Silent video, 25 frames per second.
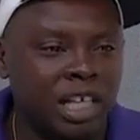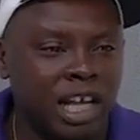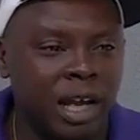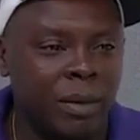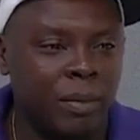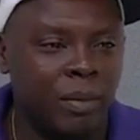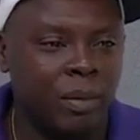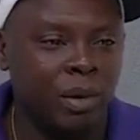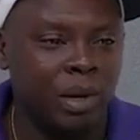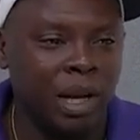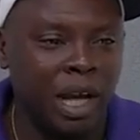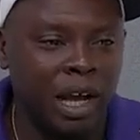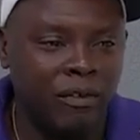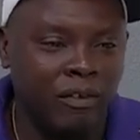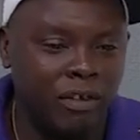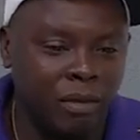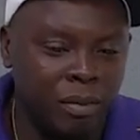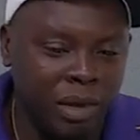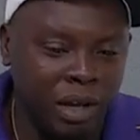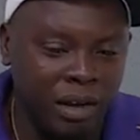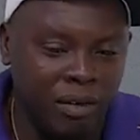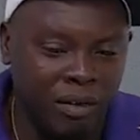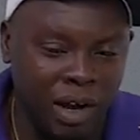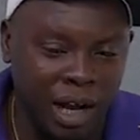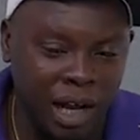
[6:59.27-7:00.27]
like for me,
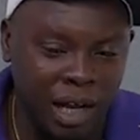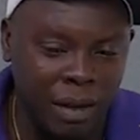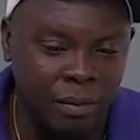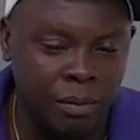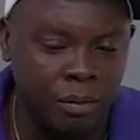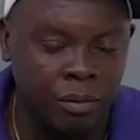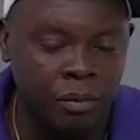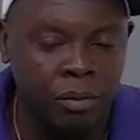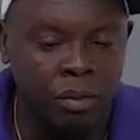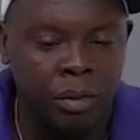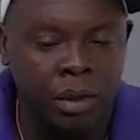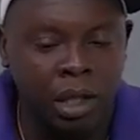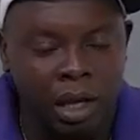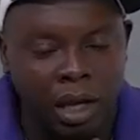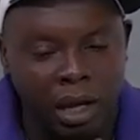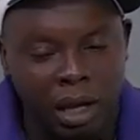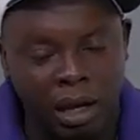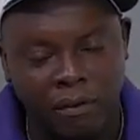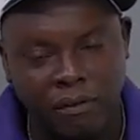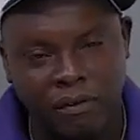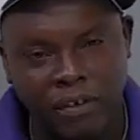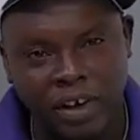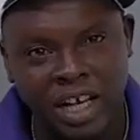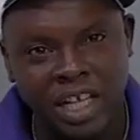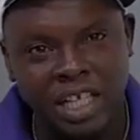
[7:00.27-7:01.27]
right, I'm
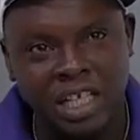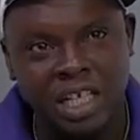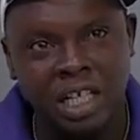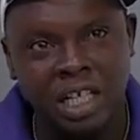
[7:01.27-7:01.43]
facing